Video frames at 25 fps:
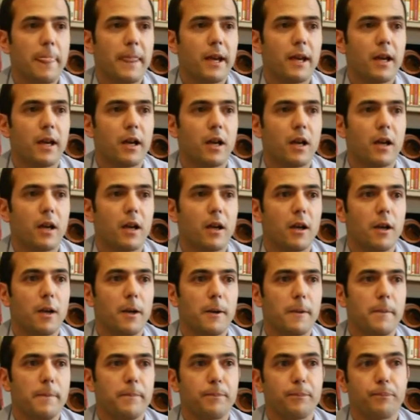
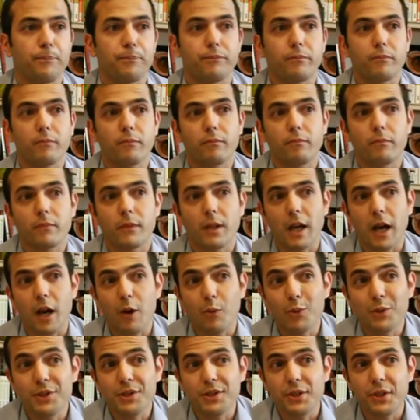I
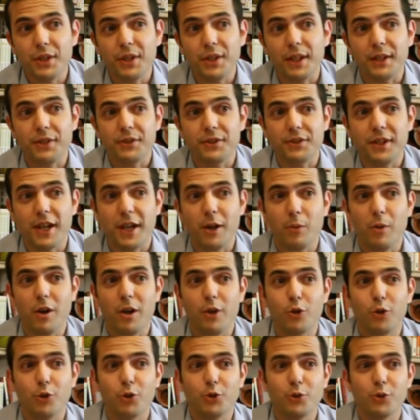would say that
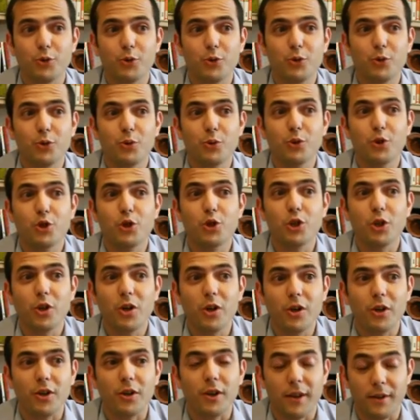Taiwan also could
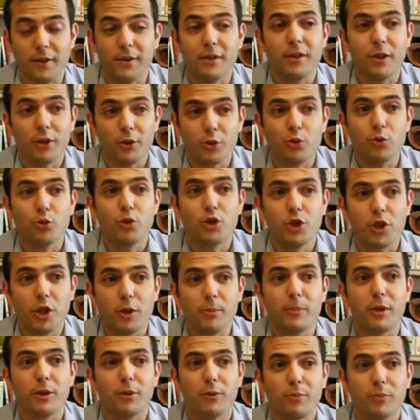join, not could
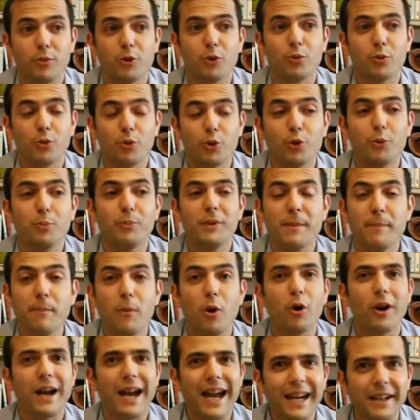join, but could be
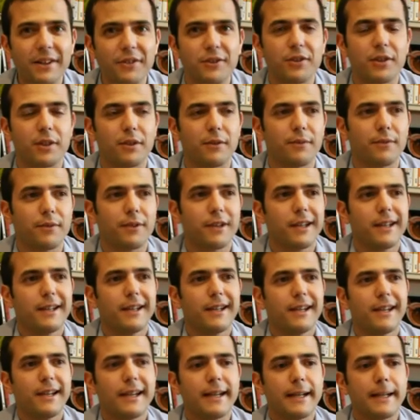more active
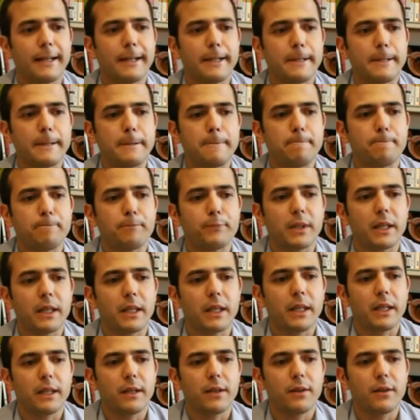
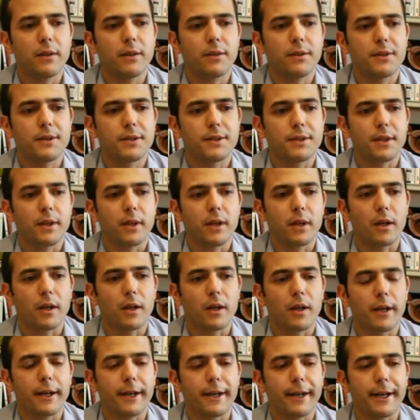in
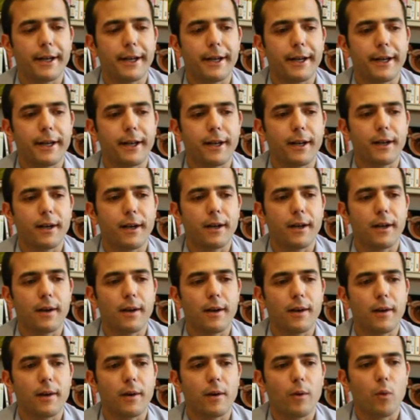the
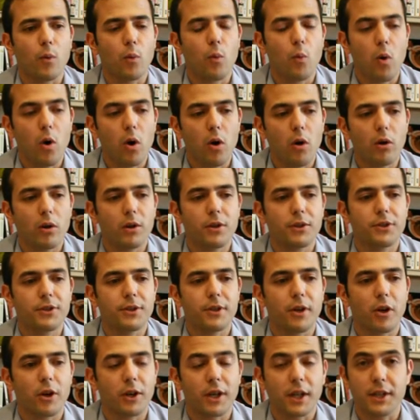World
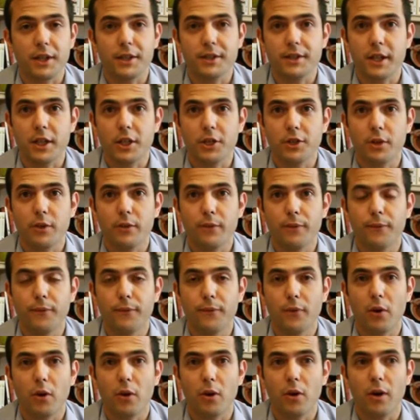Organization
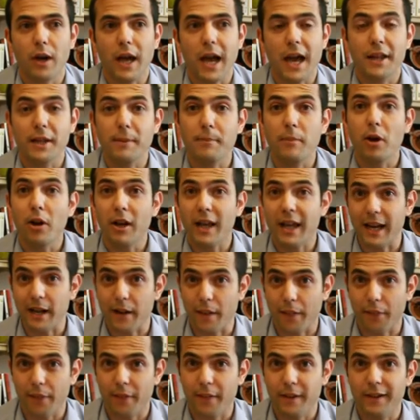for Animal
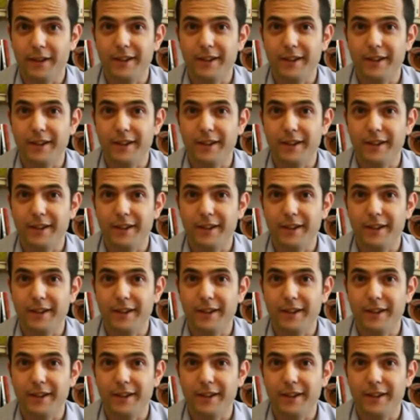Health,